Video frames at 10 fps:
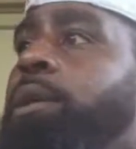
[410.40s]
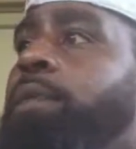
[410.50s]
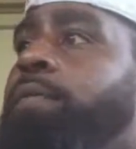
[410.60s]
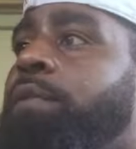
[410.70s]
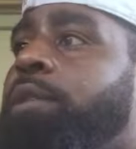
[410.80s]

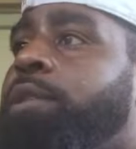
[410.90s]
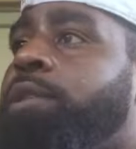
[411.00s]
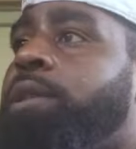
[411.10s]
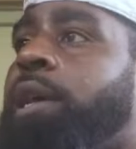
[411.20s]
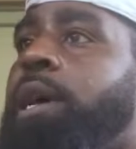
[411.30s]
for us
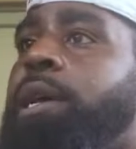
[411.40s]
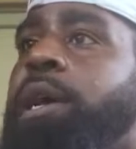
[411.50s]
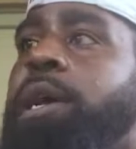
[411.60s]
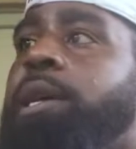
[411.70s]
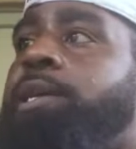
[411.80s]
tonight,
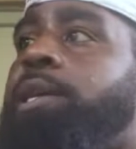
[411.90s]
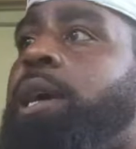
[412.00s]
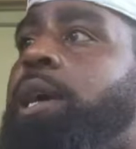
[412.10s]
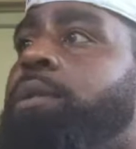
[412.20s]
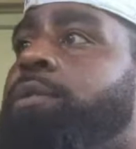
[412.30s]
guys.
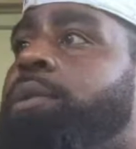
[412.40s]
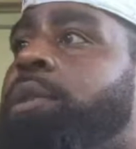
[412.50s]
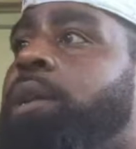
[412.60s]
I don't see